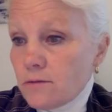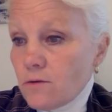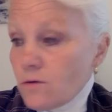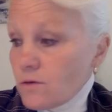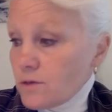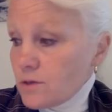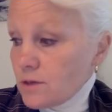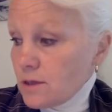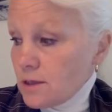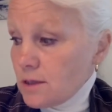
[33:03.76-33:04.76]
of course,
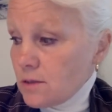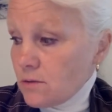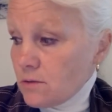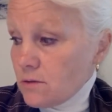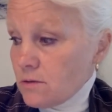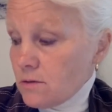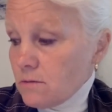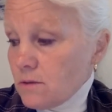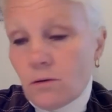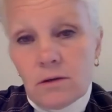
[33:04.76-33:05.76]
this is also,
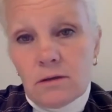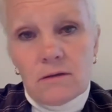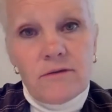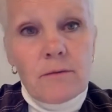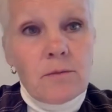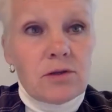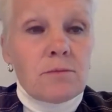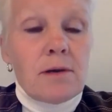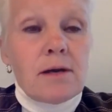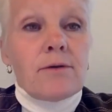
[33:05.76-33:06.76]
you know, it's very much a
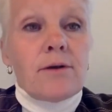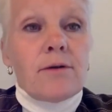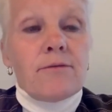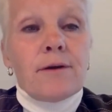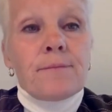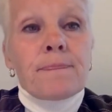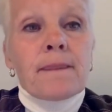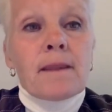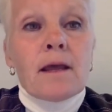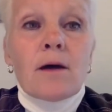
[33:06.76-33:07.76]
matter of
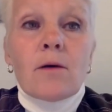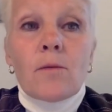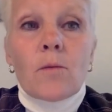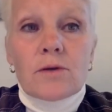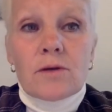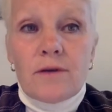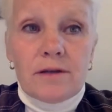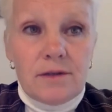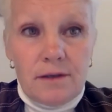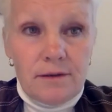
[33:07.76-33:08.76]
what
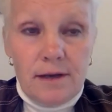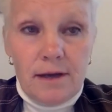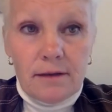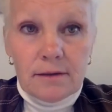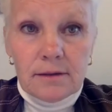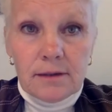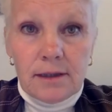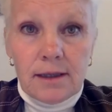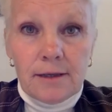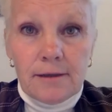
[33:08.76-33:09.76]
criteria.
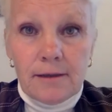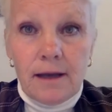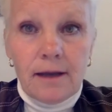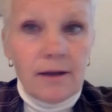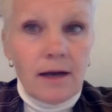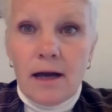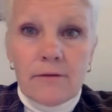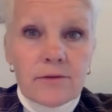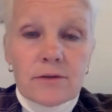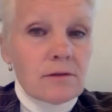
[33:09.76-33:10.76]
I
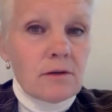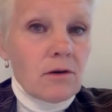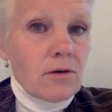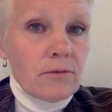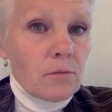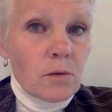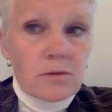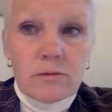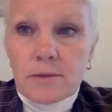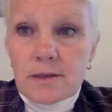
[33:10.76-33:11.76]
haven't heard what
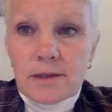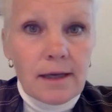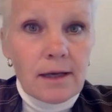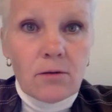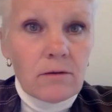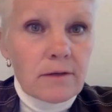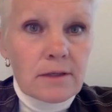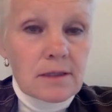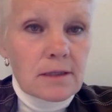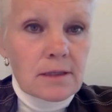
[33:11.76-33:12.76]
you've been saying all of
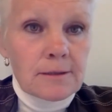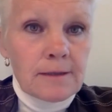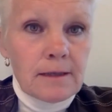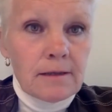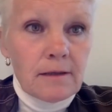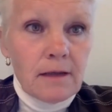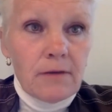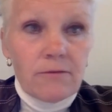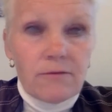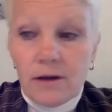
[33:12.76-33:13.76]
this at
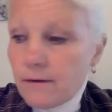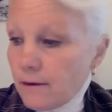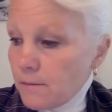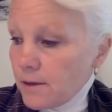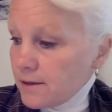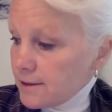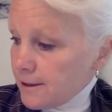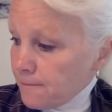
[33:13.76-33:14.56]
Verra, but